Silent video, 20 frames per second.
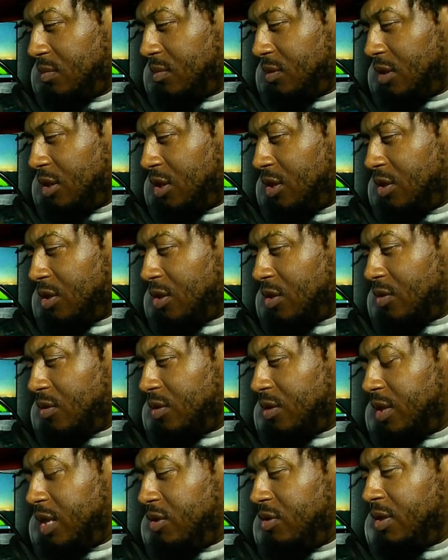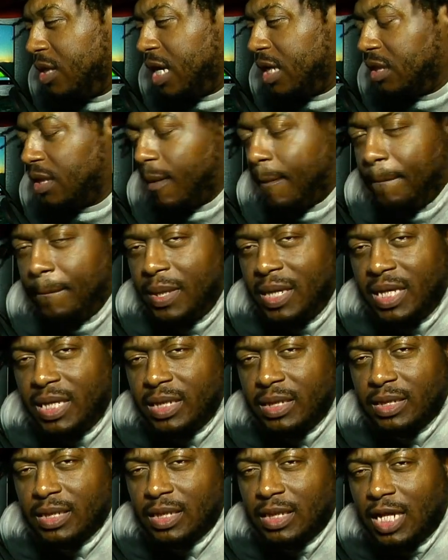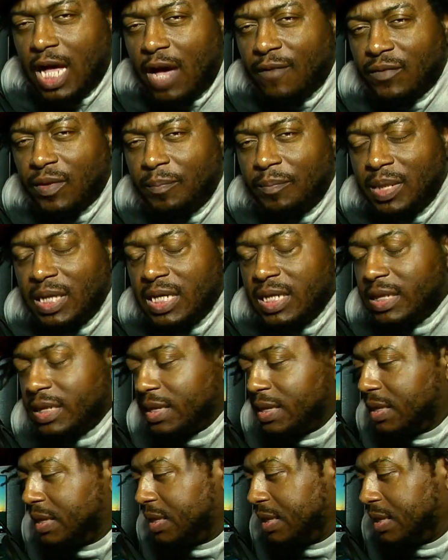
and you got the pit, the lava pit,